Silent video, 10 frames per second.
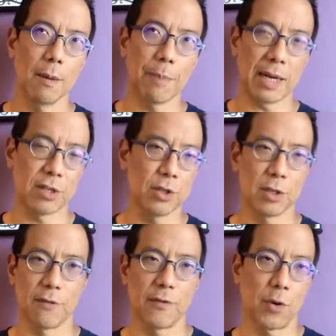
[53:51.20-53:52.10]

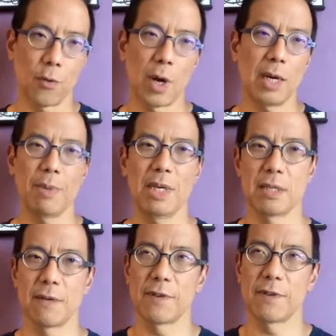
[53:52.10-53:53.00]
passages, if you're writing
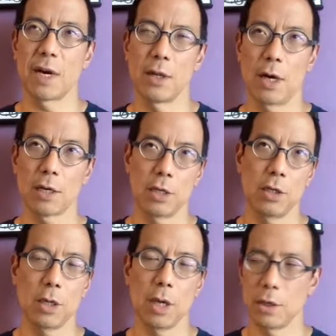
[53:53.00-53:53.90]
pieces of dialogue,
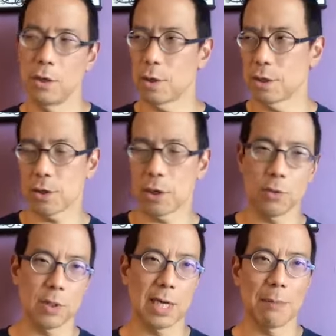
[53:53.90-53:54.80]
and you can start
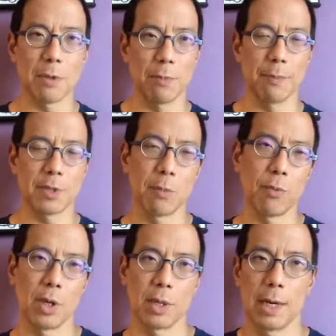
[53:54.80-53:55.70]
to assemble them at some
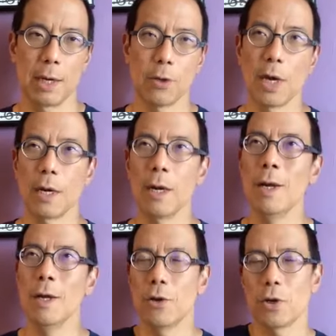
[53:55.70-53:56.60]
point later, then
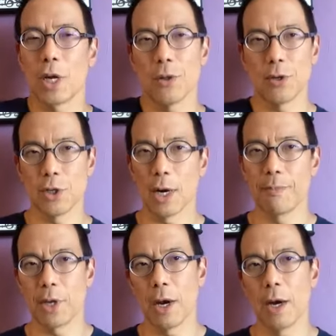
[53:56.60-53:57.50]
you're getting the
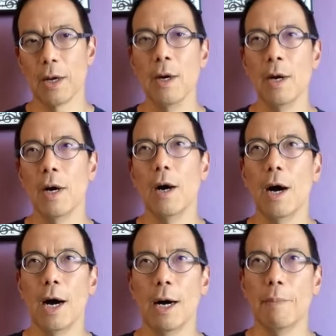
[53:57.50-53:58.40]
job done.
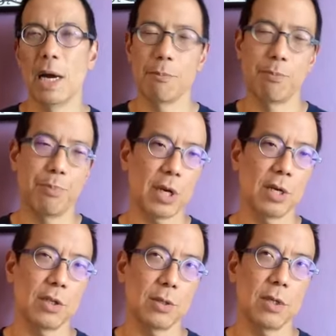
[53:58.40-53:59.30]
And
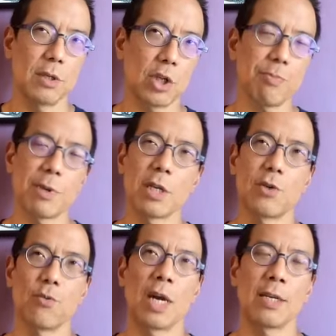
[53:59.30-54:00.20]
just because
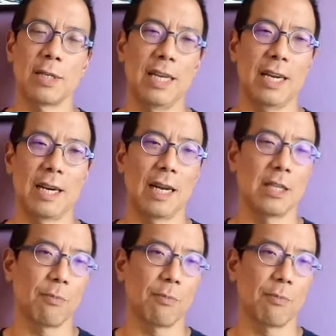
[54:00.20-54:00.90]
you write a scene and it ends